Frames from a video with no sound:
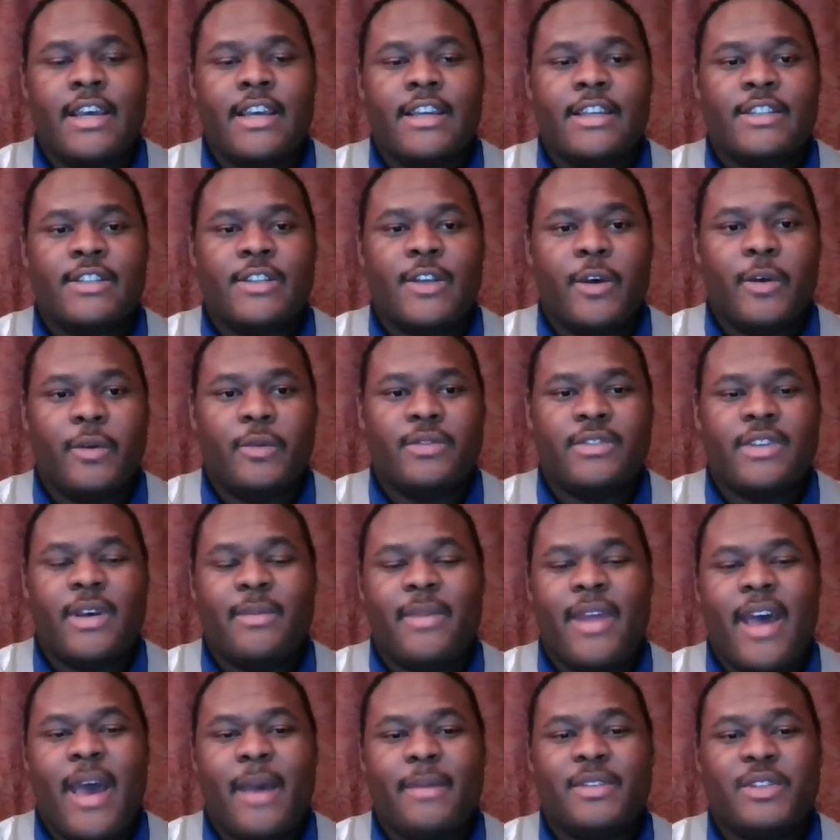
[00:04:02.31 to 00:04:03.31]
So
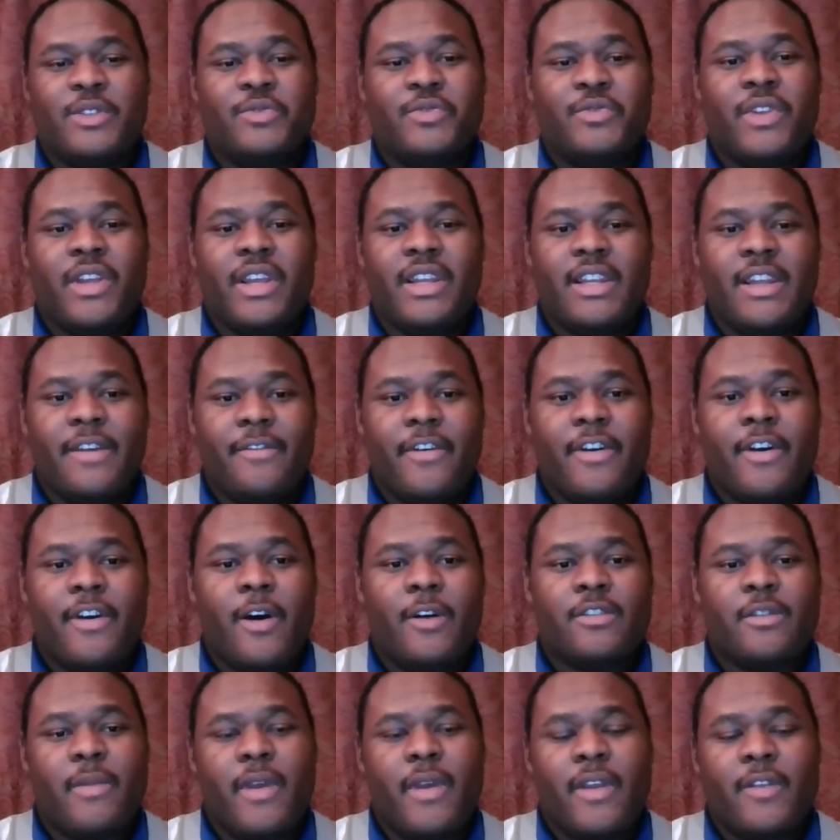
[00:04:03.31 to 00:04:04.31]
sometimes it's really
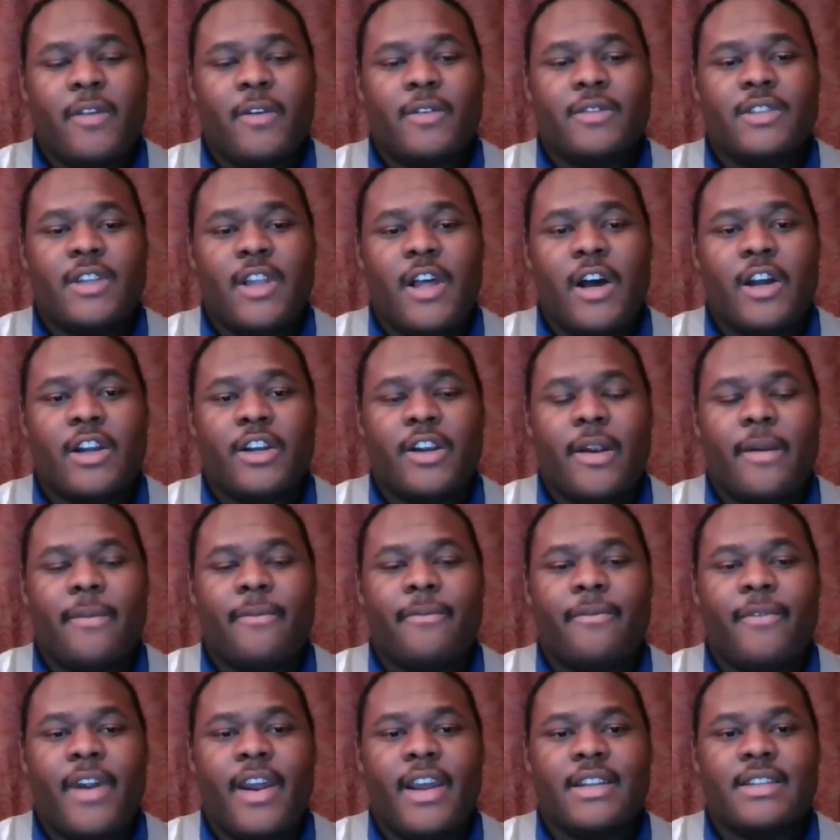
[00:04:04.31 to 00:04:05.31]
difficult to make those long-term
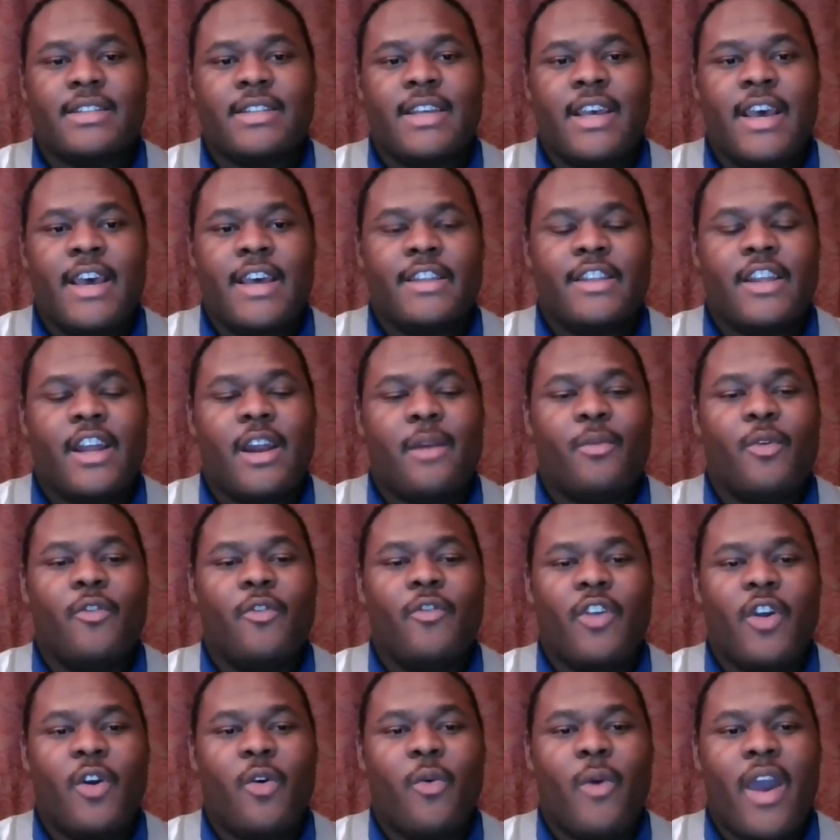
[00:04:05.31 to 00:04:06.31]
friends that are
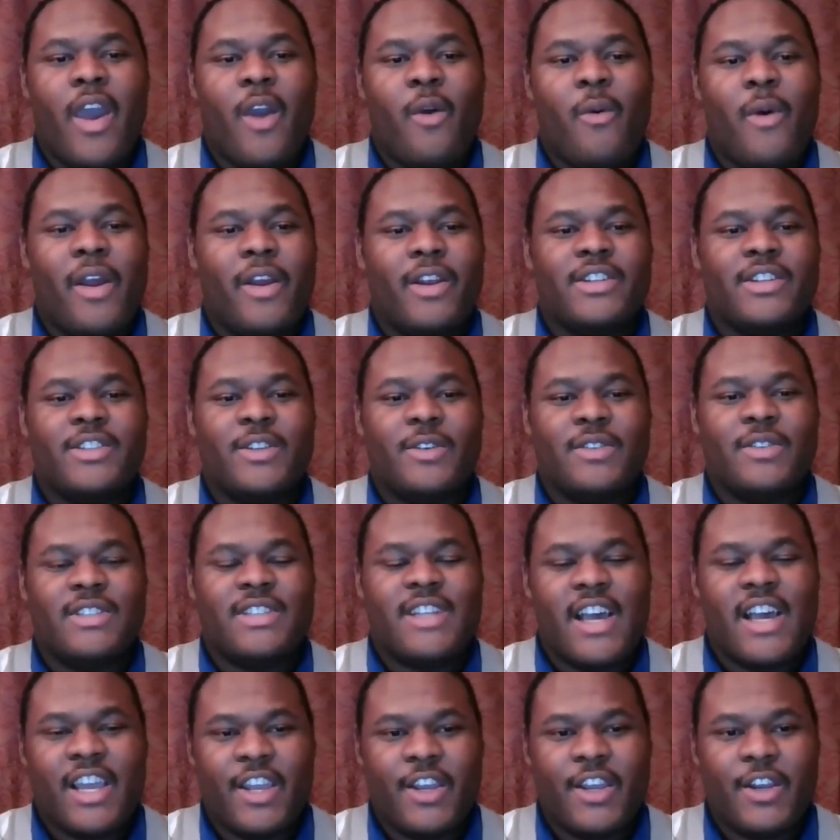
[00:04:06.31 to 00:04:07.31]
moving away while you're still
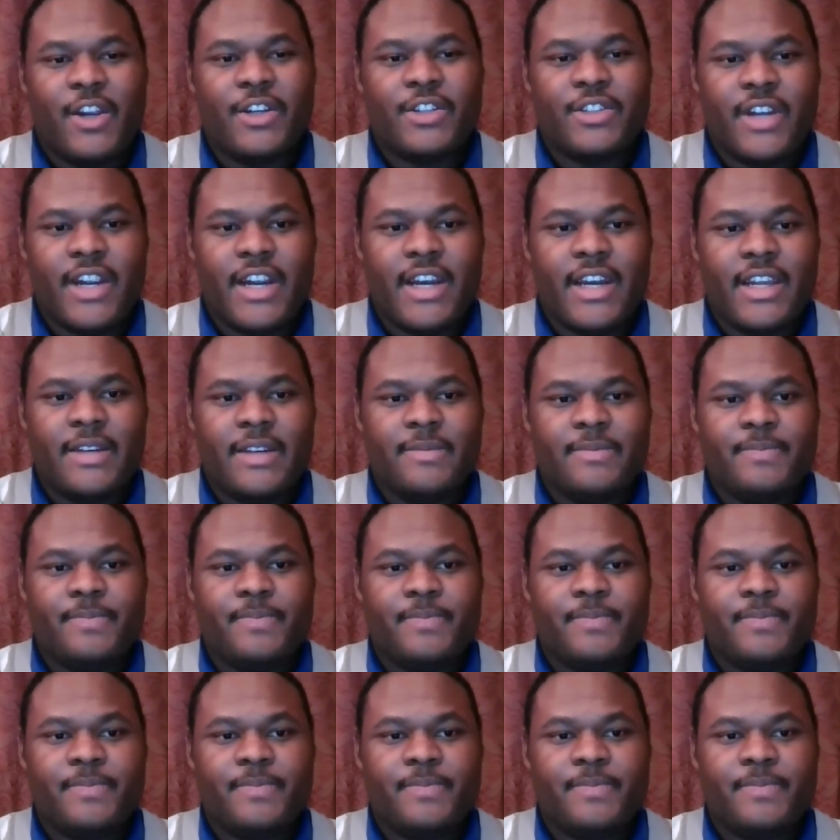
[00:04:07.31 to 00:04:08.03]
stuck in your training.